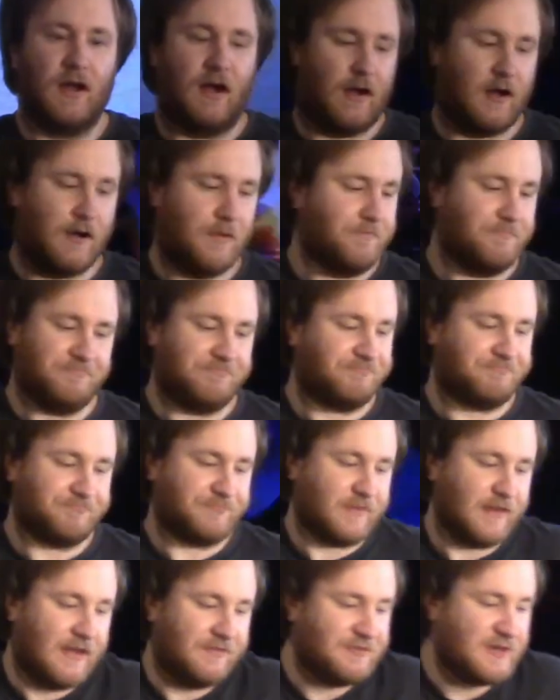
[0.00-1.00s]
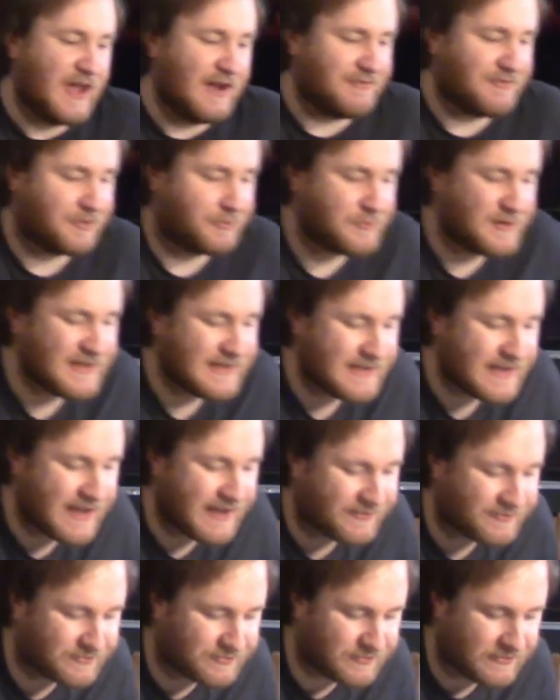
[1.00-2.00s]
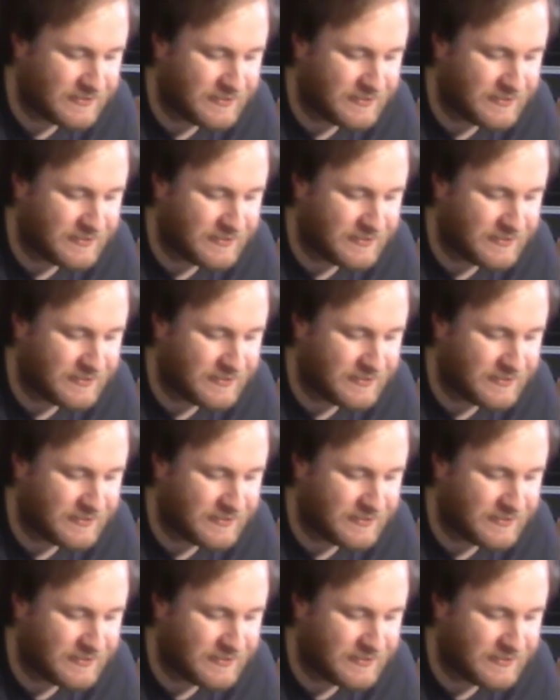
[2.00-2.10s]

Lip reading: If you have a 3DS,